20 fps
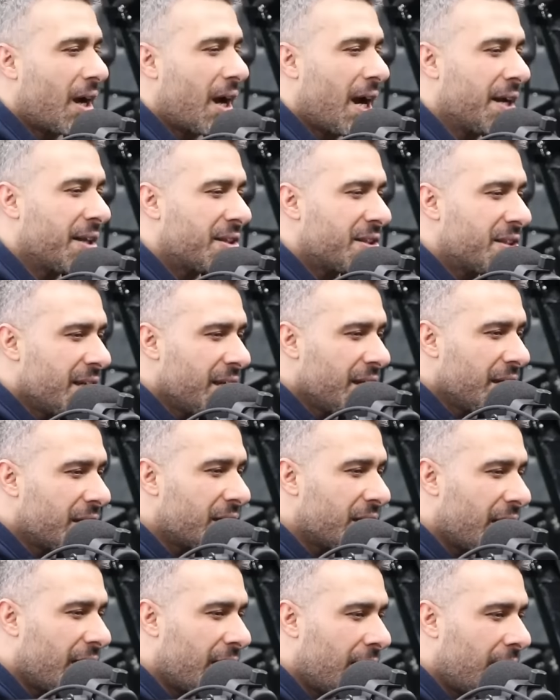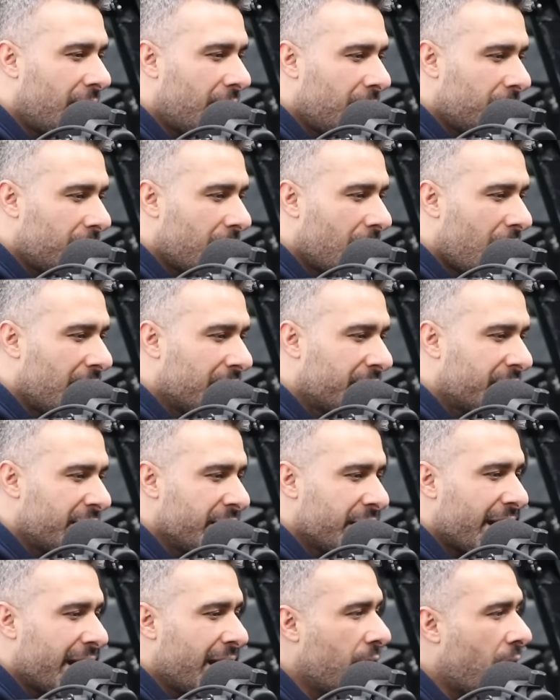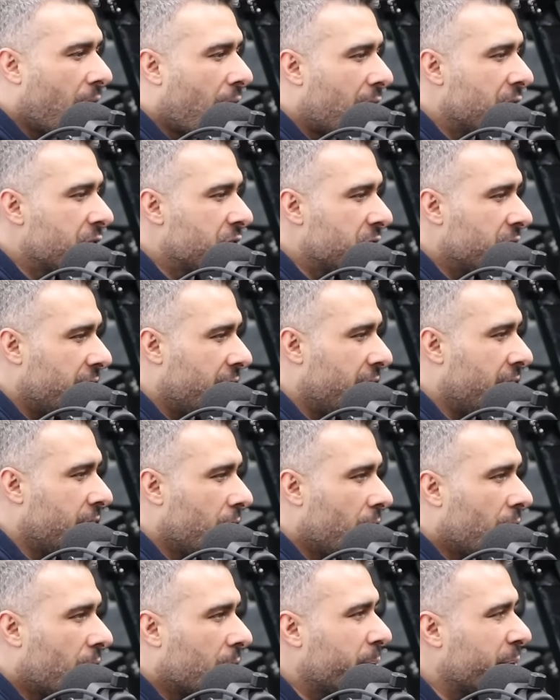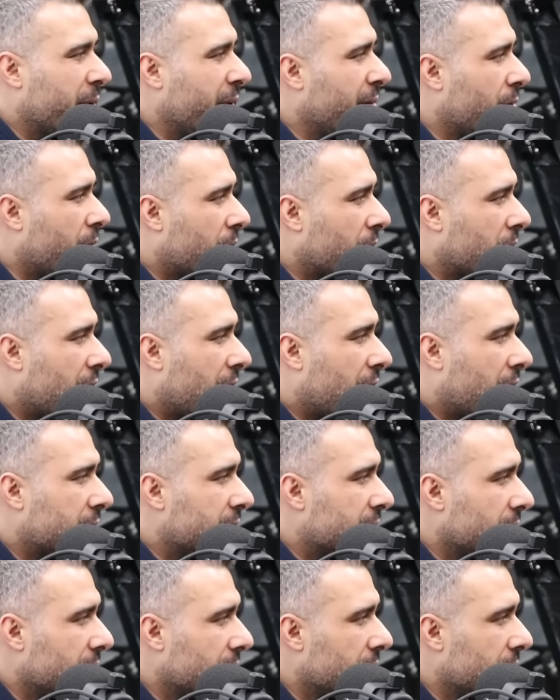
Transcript: I think L-arginine or pre-workout.